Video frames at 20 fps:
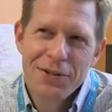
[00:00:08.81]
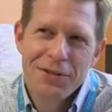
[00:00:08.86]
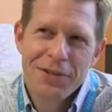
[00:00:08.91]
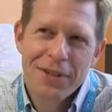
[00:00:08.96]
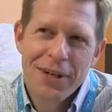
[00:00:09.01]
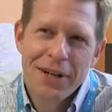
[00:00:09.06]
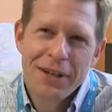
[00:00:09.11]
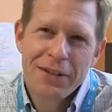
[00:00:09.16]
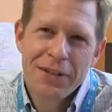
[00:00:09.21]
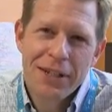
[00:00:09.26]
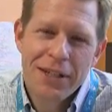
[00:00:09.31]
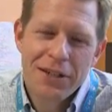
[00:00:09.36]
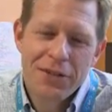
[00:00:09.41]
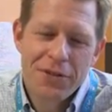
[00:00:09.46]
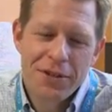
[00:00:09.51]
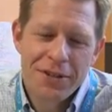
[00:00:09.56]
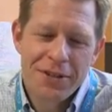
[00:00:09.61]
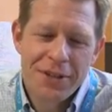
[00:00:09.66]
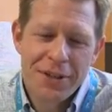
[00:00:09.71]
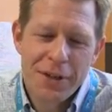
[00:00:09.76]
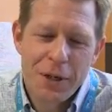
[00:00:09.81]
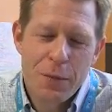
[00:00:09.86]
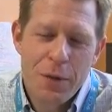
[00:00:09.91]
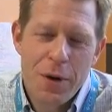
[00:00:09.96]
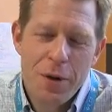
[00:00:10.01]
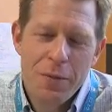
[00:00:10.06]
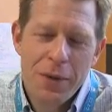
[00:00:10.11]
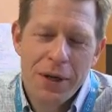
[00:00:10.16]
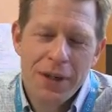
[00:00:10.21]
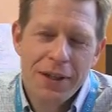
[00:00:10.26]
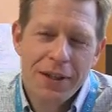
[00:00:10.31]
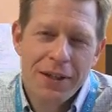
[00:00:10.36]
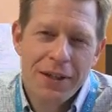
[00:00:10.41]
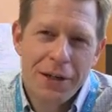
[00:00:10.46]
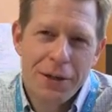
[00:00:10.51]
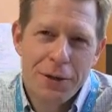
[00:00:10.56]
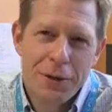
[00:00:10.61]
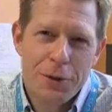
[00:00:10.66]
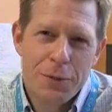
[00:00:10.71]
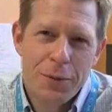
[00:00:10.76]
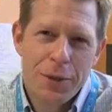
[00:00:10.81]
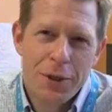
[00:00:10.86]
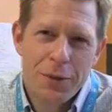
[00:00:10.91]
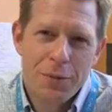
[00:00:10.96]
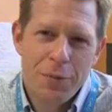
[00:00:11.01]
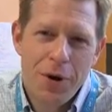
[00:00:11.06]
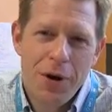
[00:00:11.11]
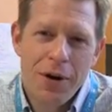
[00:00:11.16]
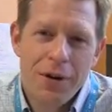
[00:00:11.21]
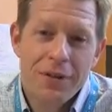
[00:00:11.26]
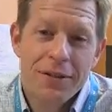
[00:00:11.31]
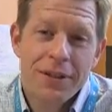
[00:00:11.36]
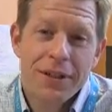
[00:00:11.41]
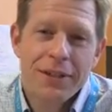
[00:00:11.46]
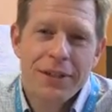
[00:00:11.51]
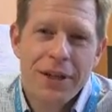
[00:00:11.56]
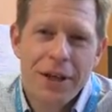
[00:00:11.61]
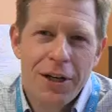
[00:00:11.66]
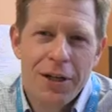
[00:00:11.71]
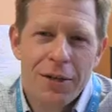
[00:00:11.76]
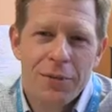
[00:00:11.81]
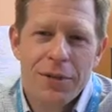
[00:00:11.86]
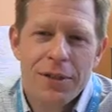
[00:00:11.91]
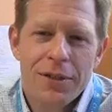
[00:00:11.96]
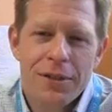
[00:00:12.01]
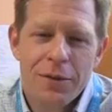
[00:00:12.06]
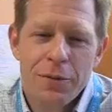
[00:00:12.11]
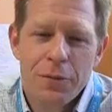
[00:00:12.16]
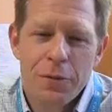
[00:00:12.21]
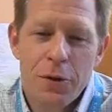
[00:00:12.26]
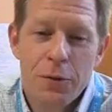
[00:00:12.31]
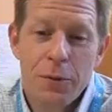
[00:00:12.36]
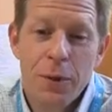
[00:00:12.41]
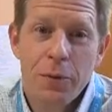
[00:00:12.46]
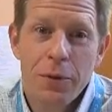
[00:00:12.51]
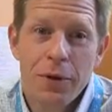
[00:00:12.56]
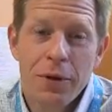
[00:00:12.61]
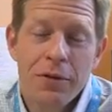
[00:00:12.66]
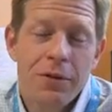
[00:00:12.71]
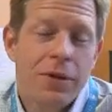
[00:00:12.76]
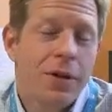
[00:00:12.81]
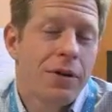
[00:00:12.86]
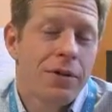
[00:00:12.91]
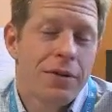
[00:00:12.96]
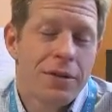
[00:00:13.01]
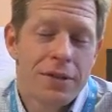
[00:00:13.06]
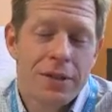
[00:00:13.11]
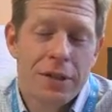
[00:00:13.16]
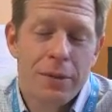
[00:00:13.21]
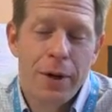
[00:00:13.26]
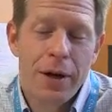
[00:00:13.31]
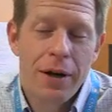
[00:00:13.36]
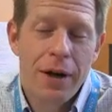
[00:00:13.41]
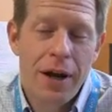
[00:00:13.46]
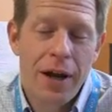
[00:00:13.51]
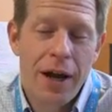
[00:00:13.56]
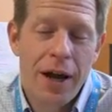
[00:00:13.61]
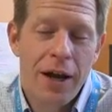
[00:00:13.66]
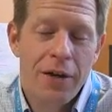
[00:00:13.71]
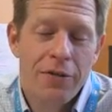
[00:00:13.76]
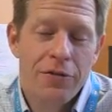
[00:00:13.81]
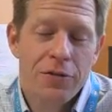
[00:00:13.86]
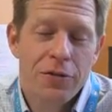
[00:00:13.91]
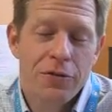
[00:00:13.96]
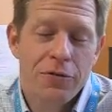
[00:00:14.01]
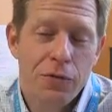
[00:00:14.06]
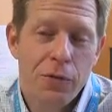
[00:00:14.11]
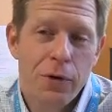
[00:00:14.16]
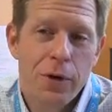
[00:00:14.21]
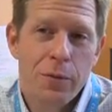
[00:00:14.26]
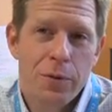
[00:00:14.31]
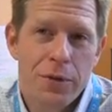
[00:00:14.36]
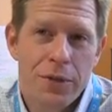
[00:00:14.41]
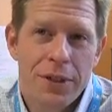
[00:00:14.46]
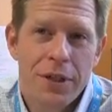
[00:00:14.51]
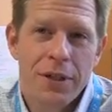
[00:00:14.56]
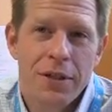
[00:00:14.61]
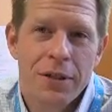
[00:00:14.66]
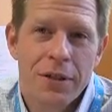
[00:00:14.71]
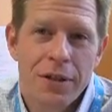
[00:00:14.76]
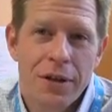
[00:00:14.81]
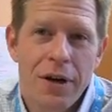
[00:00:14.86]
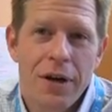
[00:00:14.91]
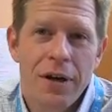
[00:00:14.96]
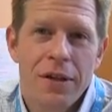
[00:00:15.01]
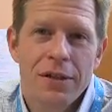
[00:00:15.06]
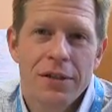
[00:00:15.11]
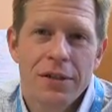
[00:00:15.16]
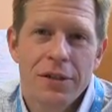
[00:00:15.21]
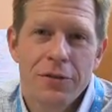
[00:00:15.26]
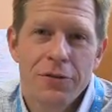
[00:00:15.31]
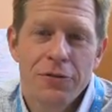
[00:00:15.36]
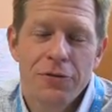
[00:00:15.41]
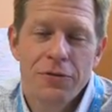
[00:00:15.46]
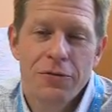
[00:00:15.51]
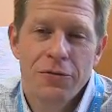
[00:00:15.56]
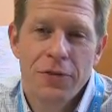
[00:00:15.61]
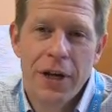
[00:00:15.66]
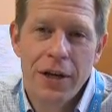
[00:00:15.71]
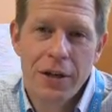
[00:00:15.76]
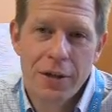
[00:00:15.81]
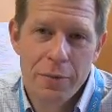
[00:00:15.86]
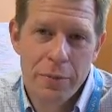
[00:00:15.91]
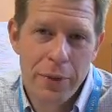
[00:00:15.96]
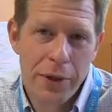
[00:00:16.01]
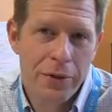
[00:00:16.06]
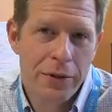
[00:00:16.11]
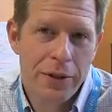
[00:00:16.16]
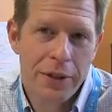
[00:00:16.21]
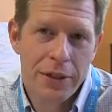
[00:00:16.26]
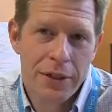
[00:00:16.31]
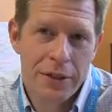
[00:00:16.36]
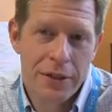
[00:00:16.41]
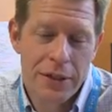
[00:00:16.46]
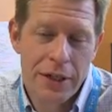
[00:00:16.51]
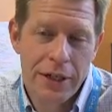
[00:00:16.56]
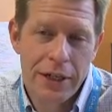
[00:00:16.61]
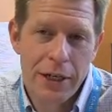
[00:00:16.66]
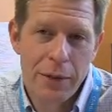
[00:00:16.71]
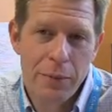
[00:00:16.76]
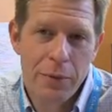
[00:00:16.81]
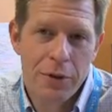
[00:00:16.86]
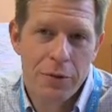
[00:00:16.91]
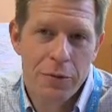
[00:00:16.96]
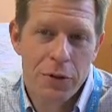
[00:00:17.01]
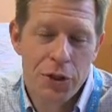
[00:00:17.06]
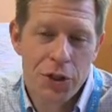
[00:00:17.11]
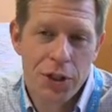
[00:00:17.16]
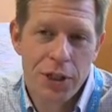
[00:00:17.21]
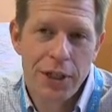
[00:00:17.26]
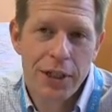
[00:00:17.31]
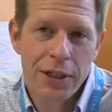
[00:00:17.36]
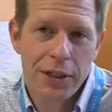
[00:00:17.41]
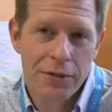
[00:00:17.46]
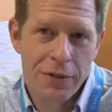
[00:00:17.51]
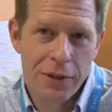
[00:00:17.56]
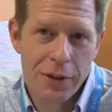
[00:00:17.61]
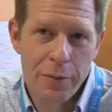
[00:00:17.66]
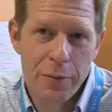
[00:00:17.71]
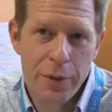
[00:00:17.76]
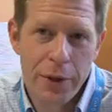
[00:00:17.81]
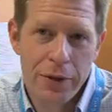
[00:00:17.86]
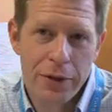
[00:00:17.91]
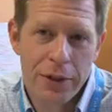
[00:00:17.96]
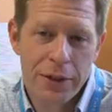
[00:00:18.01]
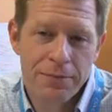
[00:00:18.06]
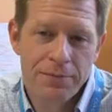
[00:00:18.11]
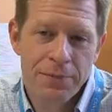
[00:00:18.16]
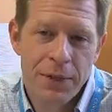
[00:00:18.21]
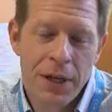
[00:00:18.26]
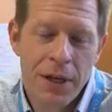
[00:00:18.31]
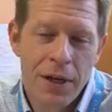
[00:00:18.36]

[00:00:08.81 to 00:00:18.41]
Right, the interesting thing about making an aerospace part in titanium is that most people don't know is that about half to 40% of the cost of that component is tied up in the machining of the component.